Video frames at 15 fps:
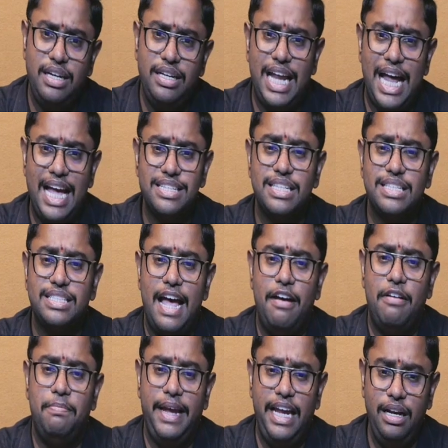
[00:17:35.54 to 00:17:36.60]
tasks
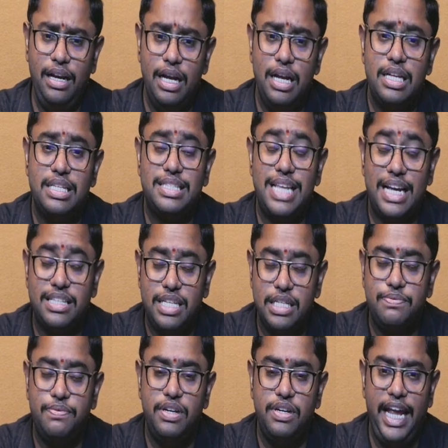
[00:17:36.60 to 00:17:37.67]
have been
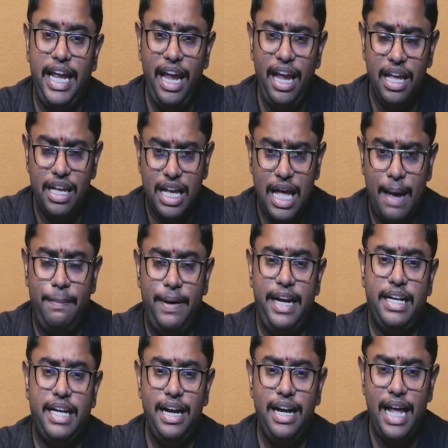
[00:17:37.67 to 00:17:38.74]
successfully
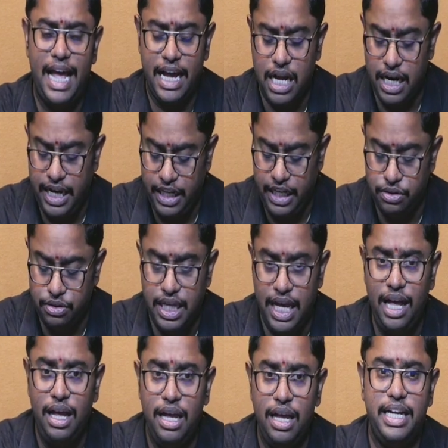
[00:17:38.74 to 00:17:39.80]
completed according to the
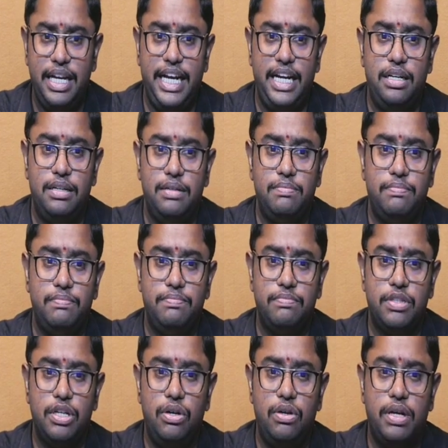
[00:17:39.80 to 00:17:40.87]
need.
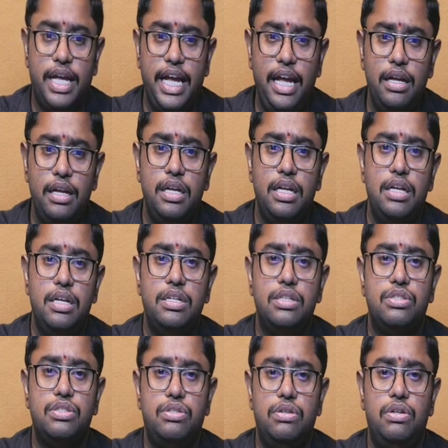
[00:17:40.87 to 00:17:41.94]
Okay,
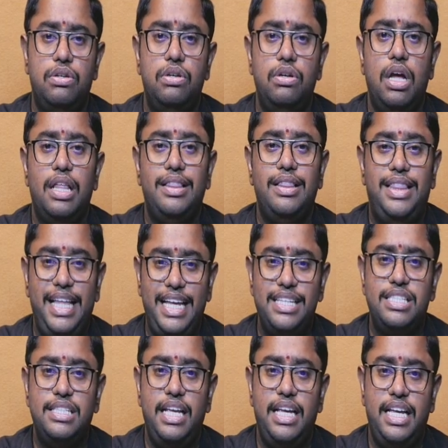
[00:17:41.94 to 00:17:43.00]
so
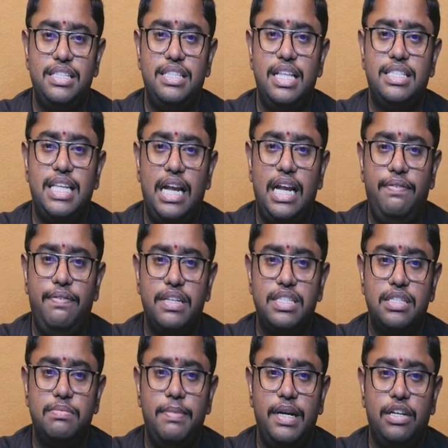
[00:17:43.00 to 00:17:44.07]
this is the
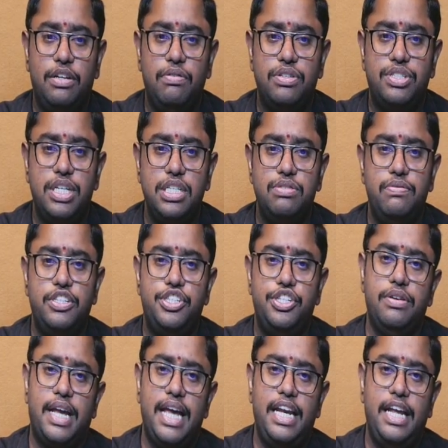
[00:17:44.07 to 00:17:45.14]
self-assessment questions which you
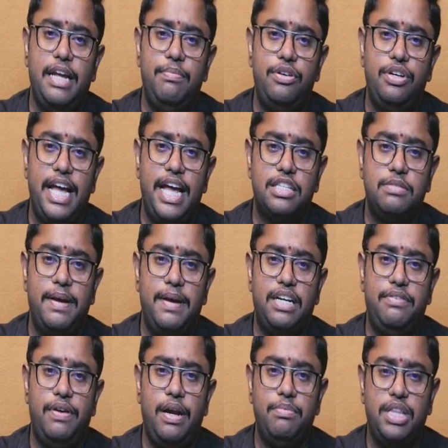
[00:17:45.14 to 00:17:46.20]
can able to expect
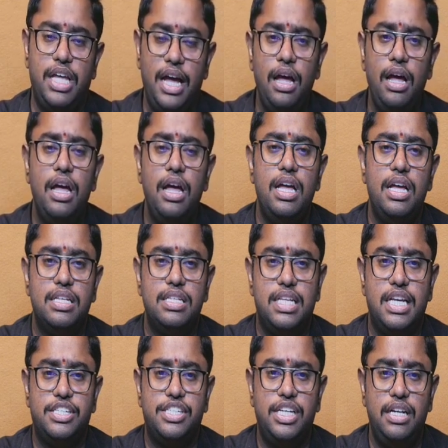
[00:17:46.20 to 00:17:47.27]
from the
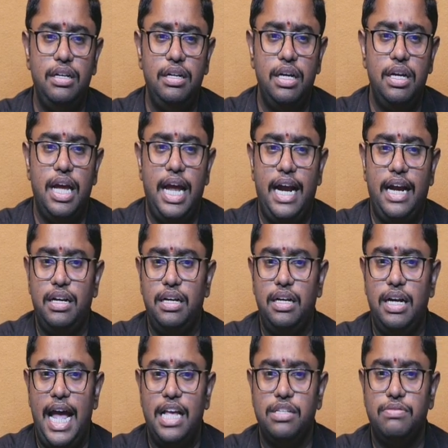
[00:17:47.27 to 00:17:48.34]
session, and
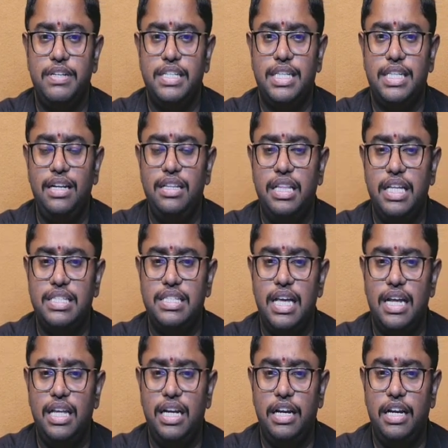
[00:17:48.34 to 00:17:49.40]
as we said, these are
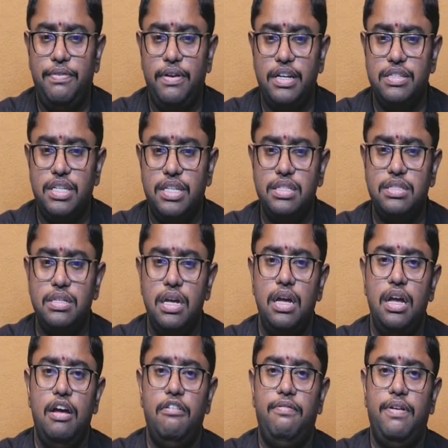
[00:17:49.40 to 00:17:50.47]
the references
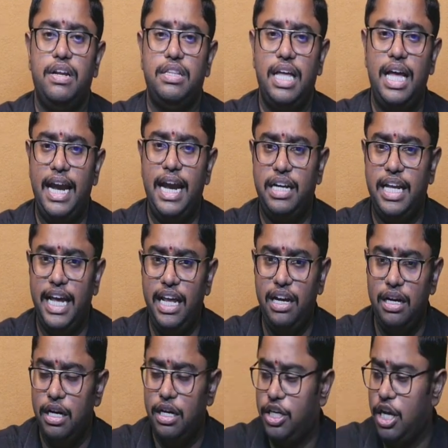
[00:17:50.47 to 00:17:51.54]
for the entire
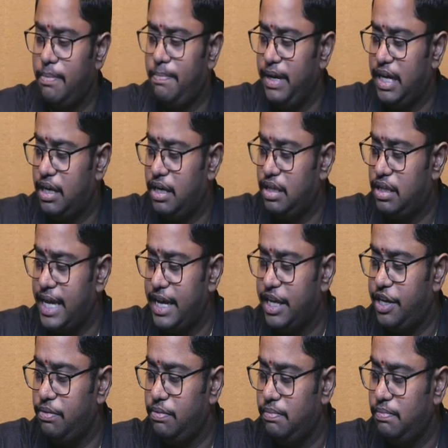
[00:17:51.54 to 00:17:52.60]
topic. Thank you.